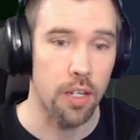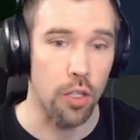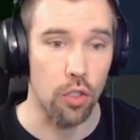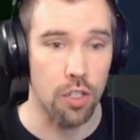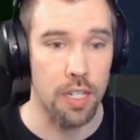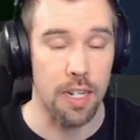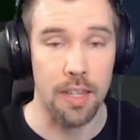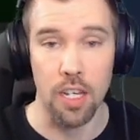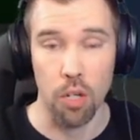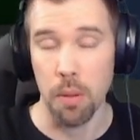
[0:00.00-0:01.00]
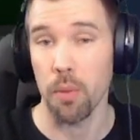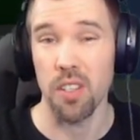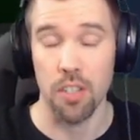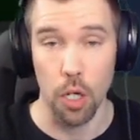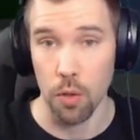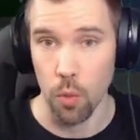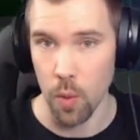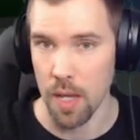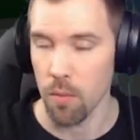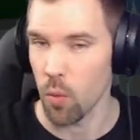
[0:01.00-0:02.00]
you'll see that you'll be able to start with
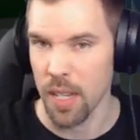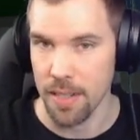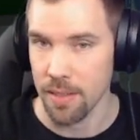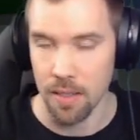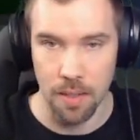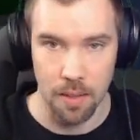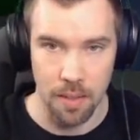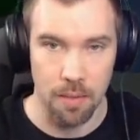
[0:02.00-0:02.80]
wheat. Wheat is the